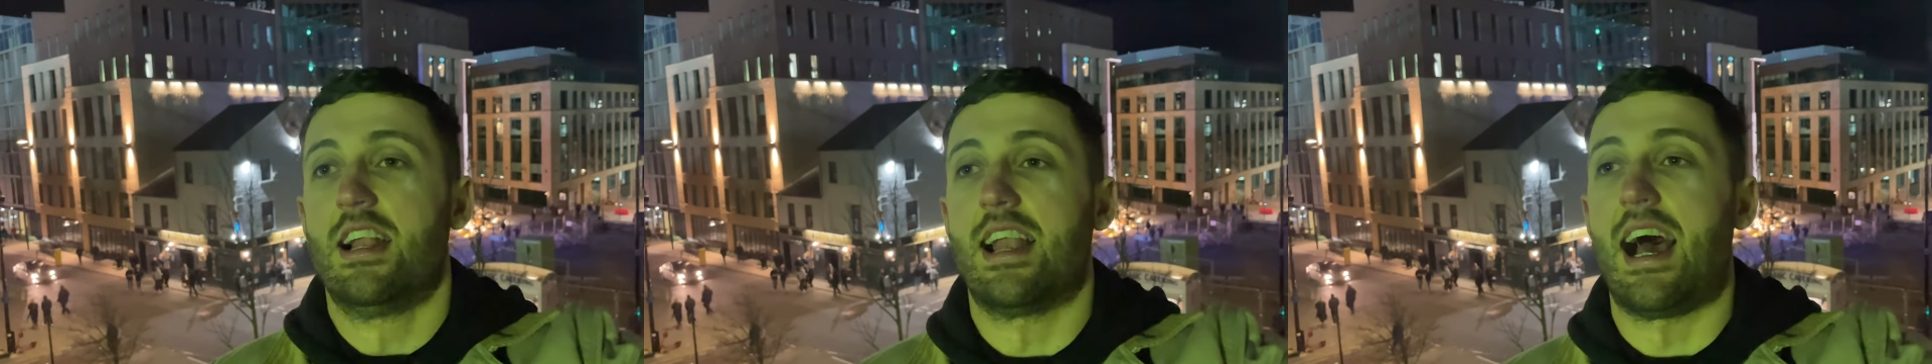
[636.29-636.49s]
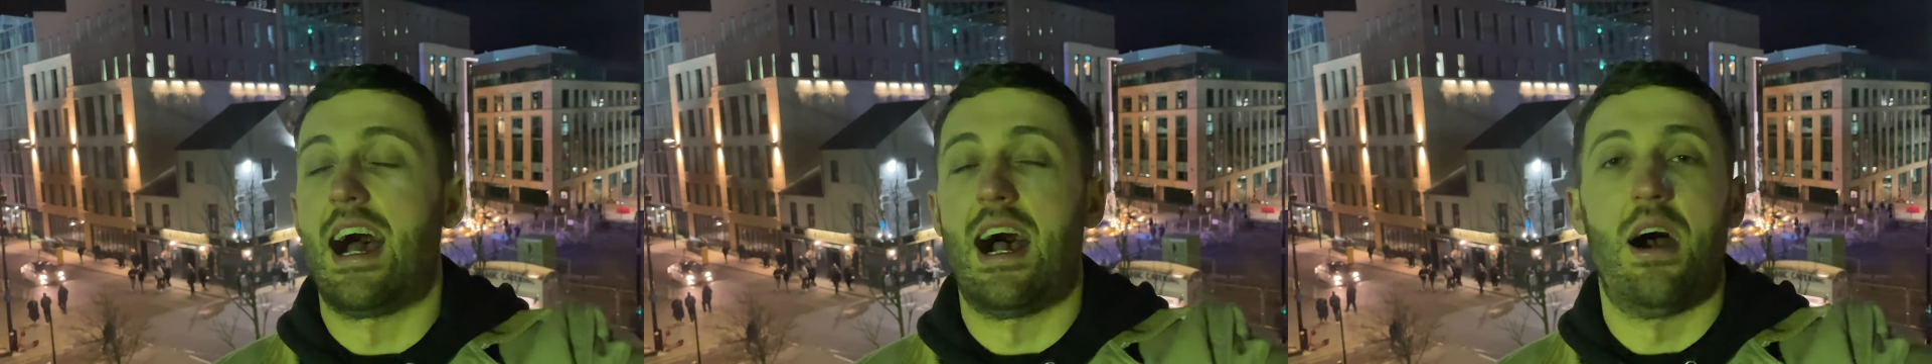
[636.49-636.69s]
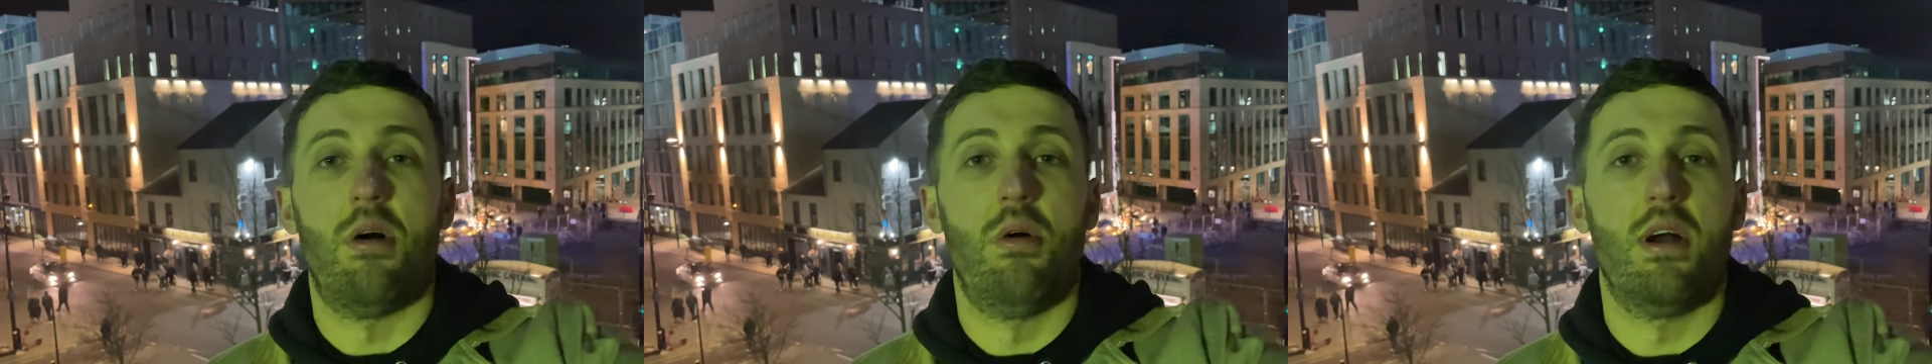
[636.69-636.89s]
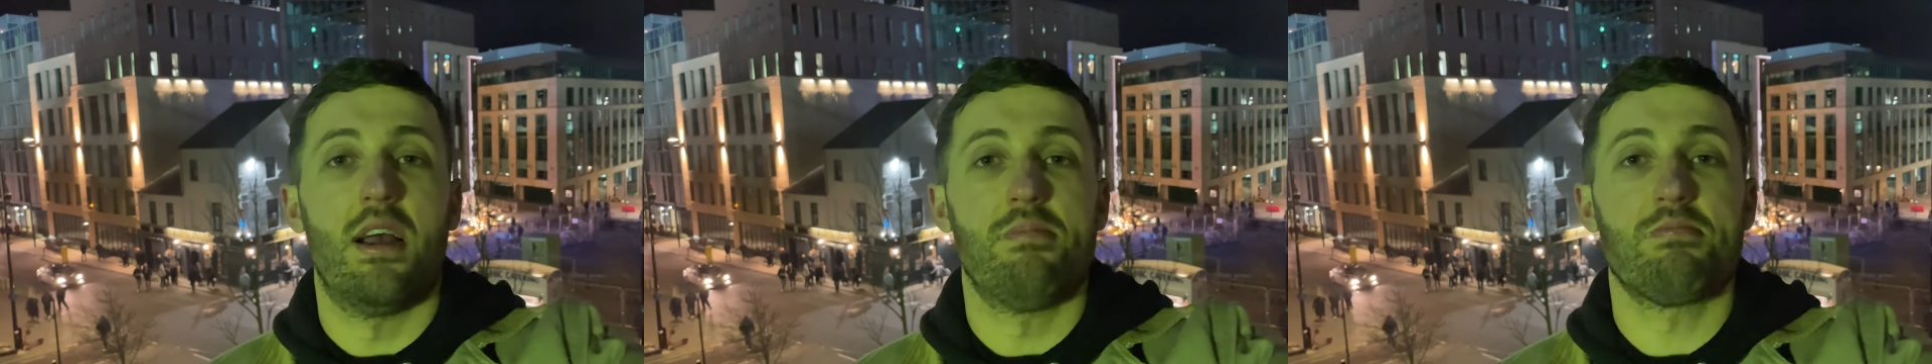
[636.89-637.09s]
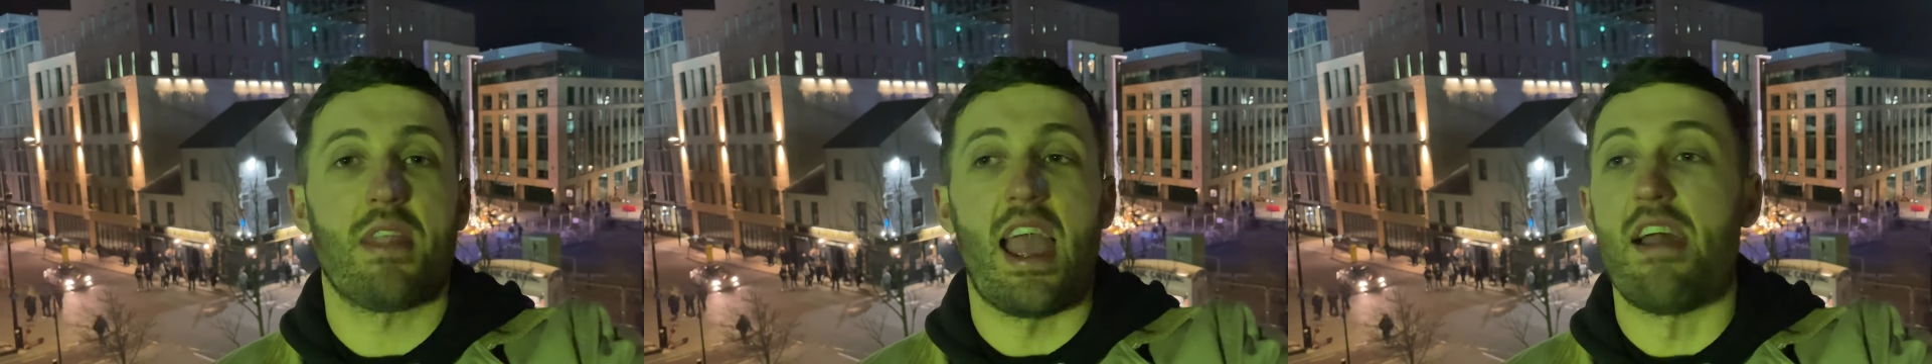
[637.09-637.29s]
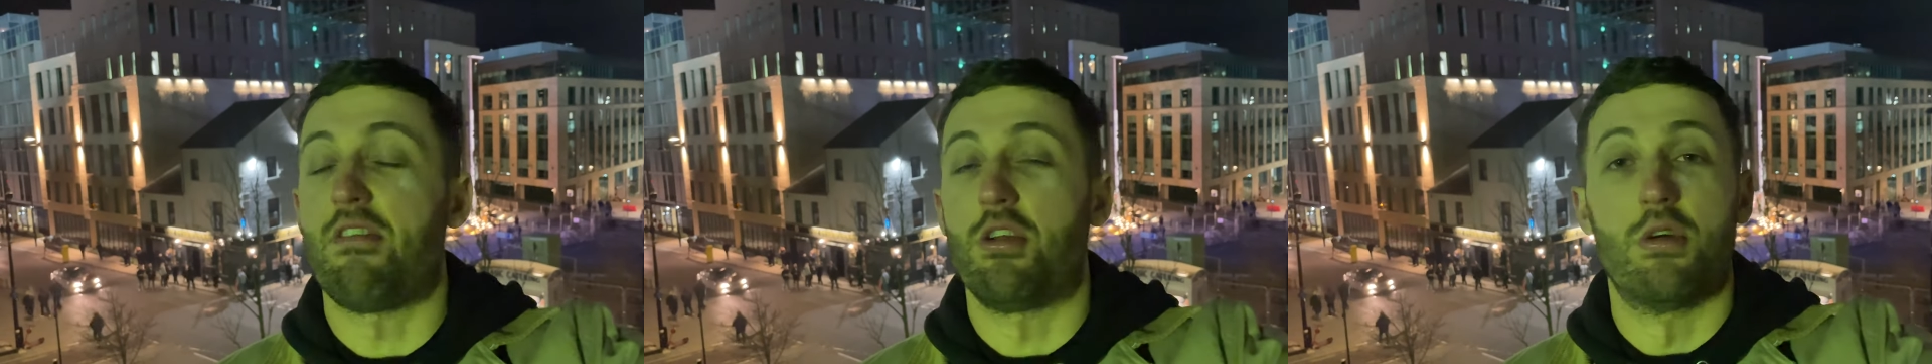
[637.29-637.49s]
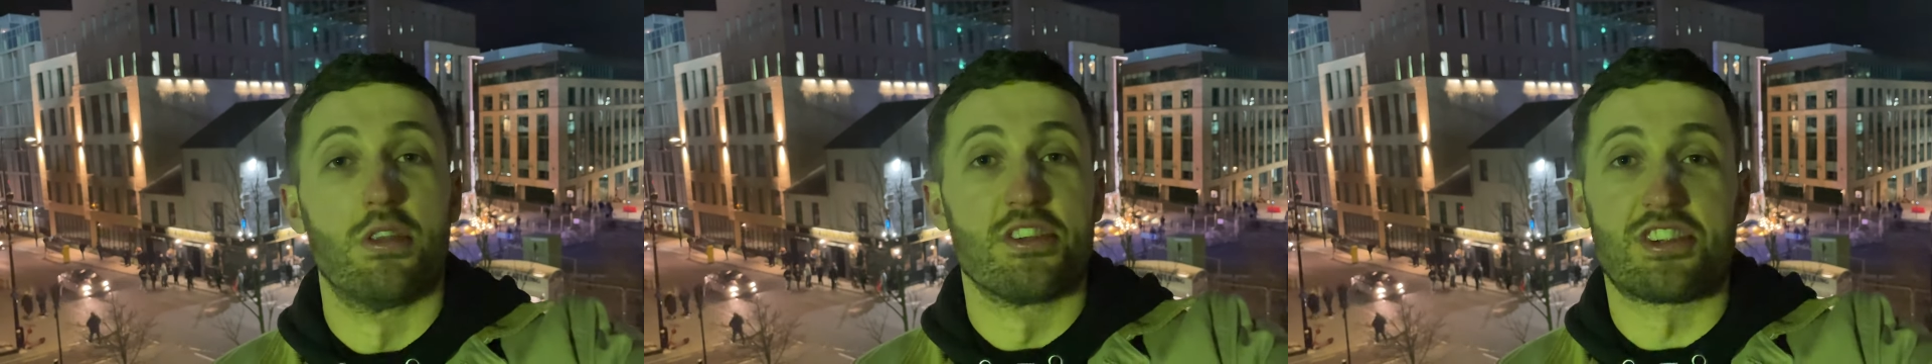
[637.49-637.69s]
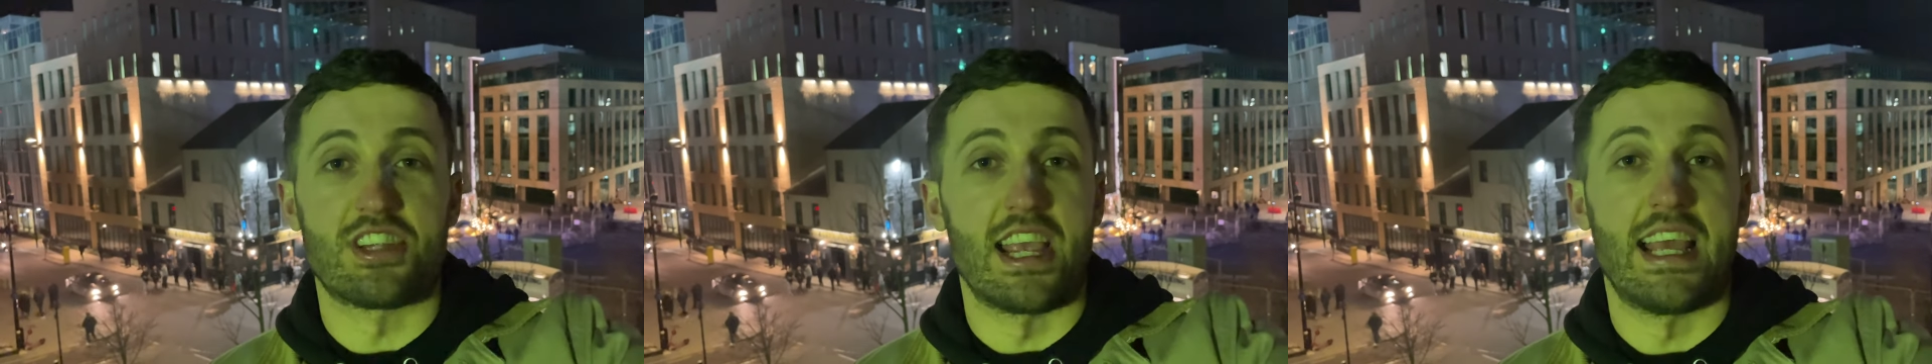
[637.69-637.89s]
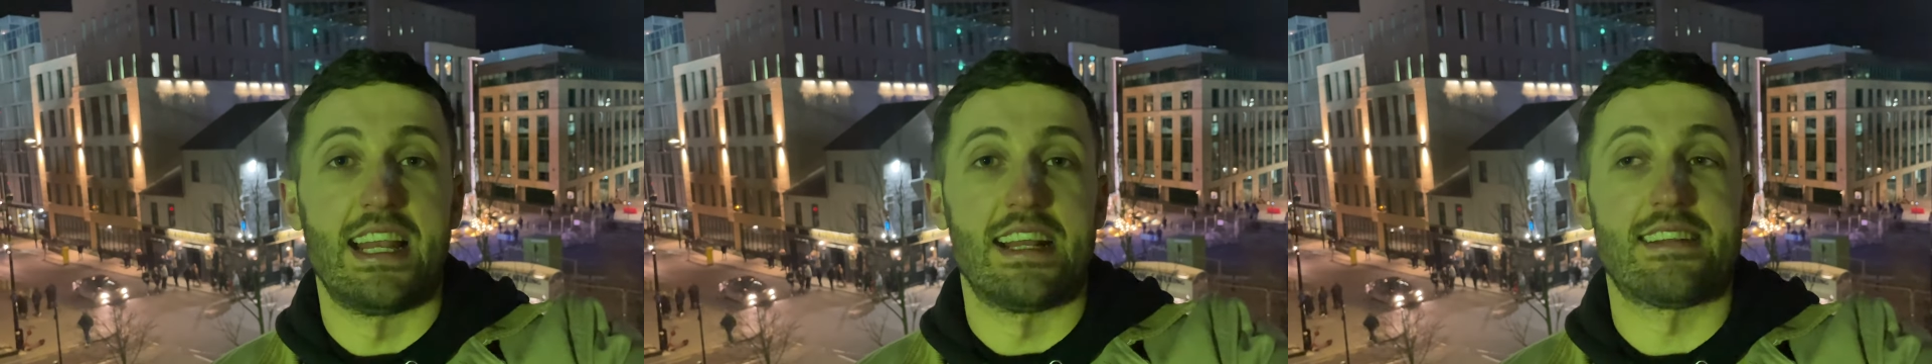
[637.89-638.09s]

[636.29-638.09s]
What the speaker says: Now, everyone's saying